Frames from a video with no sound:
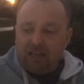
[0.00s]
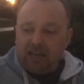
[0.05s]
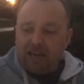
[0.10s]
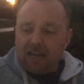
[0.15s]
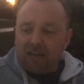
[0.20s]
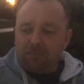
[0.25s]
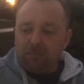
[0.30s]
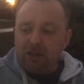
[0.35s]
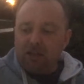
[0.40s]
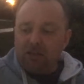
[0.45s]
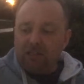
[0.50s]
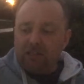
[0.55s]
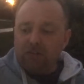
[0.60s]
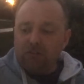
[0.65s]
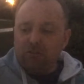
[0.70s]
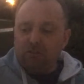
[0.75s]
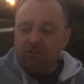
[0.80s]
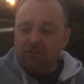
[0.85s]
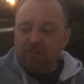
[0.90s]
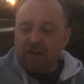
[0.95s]
And Metal Gear
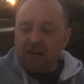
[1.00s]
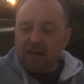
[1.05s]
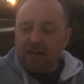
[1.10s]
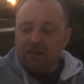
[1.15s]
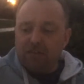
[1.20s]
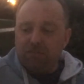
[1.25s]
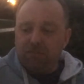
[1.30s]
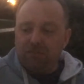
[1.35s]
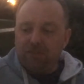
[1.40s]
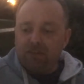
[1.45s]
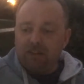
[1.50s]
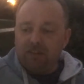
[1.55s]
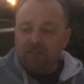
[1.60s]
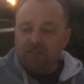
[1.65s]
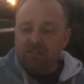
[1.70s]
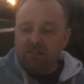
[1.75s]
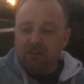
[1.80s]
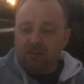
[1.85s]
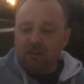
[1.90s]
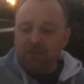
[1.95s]
Survive
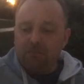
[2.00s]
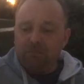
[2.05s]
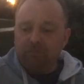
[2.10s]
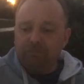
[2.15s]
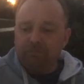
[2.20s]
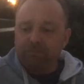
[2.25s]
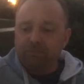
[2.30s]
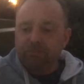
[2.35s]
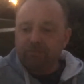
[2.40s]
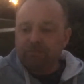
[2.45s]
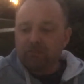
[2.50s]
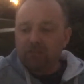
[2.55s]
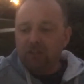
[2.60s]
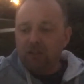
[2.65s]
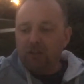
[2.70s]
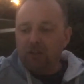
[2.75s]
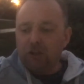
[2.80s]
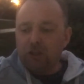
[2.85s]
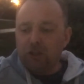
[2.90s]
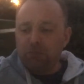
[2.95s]
is
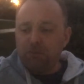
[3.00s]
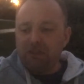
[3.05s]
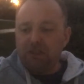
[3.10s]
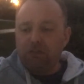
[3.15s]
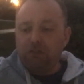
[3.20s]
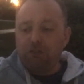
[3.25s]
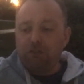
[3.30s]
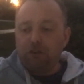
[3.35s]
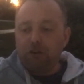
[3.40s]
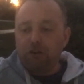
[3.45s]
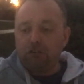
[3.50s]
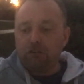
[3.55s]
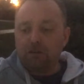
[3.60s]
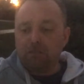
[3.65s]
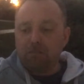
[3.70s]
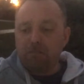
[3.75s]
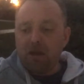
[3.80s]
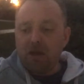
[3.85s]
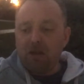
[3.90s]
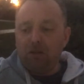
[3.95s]
going to be the
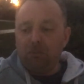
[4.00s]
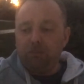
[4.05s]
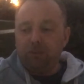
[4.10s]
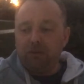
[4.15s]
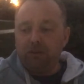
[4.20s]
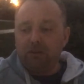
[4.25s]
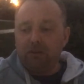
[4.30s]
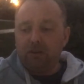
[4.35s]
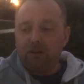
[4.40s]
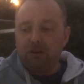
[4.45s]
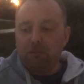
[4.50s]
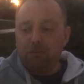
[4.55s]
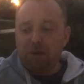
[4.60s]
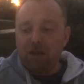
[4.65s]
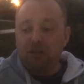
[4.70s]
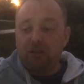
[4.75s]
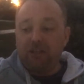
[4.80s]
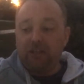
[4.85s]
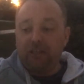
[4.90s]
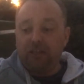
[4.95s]
first Metal Gear.
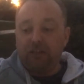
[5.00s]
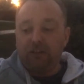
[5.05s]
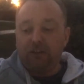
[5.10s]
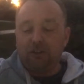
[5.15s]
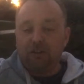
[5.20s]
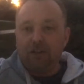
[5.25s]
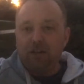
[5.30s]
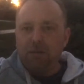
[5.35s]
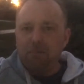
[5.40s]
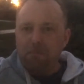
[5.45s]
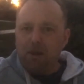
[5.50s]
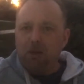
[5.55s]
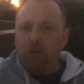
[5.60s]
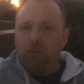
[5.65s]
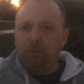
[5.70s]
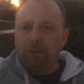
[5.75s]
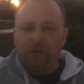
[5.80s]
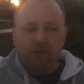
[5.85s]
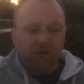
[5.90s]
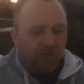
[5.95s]

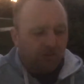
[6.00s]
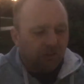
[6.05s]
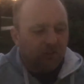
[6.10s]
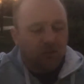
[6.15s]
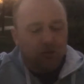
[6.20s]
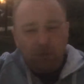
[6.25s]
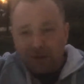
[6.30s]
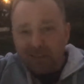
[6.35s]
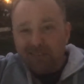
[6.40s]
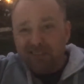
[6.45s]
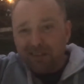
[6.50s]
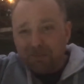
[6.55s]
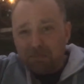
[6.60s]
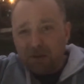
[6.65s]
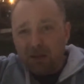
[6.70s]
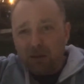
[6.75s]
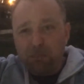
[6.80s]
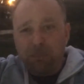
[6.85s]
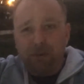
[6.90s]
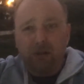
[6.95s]
You know I said
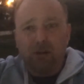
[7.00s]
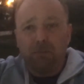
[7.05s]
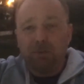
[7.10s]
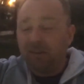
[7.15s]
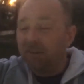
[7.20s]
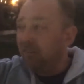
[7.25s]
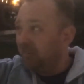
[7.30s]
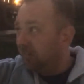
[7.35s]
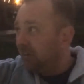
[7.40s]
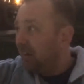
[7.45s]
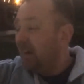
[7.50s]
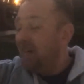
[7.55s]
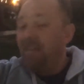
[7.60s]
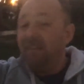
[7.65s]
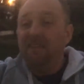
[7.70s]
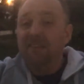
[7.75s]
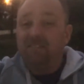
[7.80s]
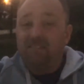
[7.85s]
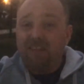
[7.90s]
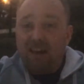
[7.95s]
Metal Beer because
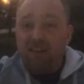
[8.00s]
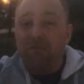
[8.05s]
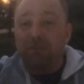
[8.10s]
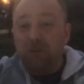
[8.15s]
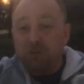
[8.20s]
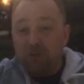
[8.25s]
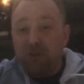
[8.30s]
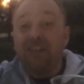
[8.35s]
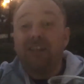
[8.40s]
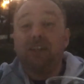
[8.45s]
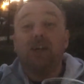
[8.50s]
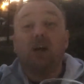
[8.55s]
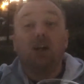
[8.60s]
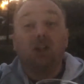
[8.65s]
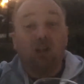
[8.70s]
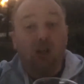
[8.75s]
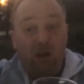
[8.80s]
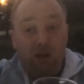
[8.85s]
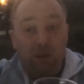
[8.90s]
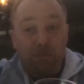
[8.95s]
I've been drinking a
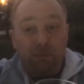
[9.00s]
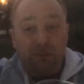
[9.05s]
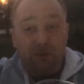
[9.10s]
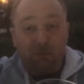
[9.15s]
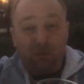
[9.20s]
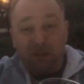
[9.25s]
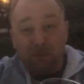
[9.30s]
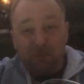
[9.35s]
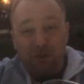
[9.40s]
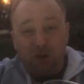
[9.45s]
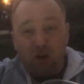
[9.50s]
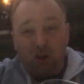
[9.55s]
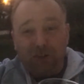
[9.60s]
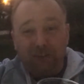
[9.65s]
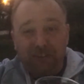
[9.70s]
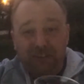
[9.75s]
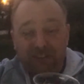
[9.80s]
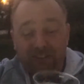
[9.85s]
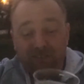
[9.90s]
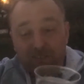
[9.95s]
lot of beer while I'm on
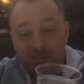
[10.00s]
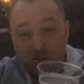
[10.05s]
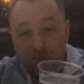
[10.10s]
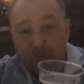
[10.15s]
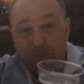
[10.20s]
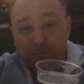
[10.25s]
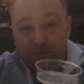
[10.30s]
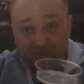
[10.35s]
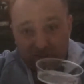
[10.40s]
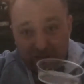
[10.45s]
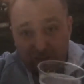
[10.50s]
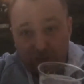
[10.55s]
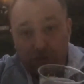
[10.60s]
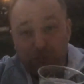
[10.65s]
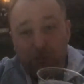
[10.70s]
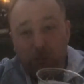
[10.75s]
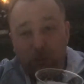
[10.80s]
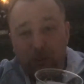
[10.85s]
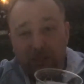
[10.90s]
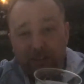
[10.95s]
holiday, so it's a
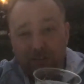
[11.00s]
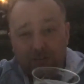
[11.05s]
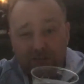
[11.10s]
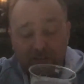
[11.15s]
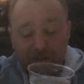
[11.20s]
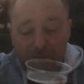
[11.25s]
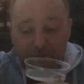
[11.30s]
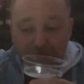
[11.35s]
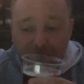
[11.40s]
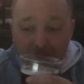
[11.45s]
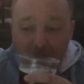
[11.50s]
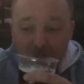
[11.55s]
Freudian slip.